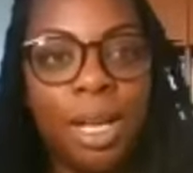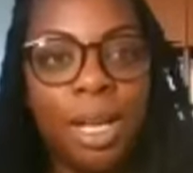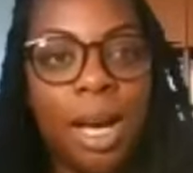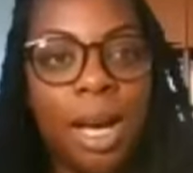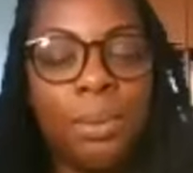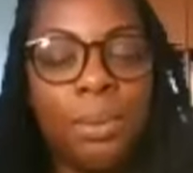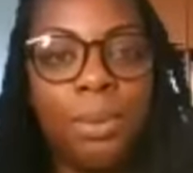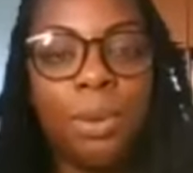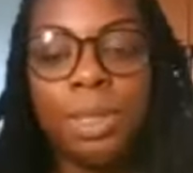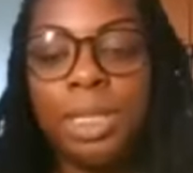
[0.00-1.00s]

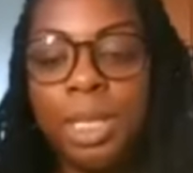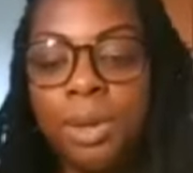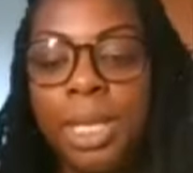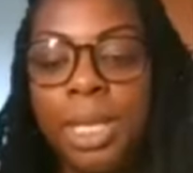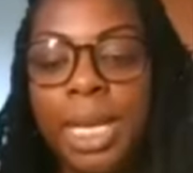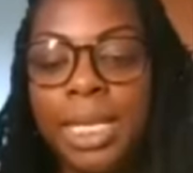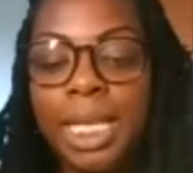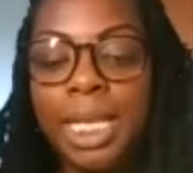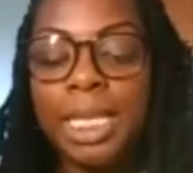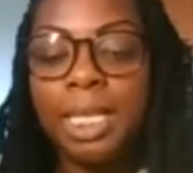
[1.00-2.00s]
Um, resilience
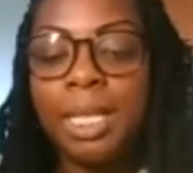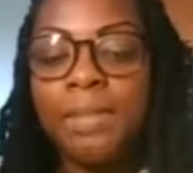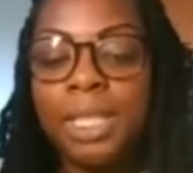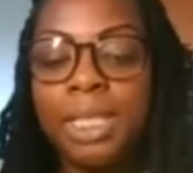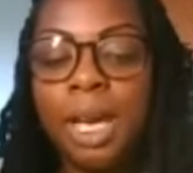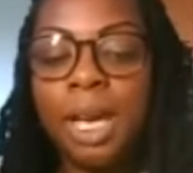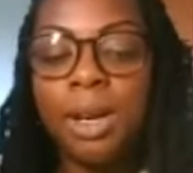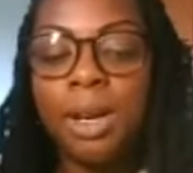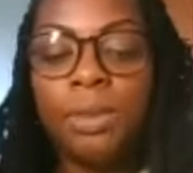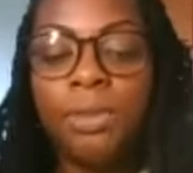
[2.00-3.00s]
in and of
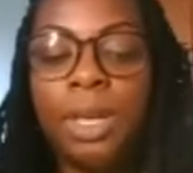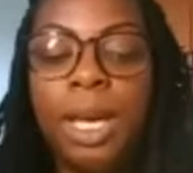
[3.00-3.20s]
itself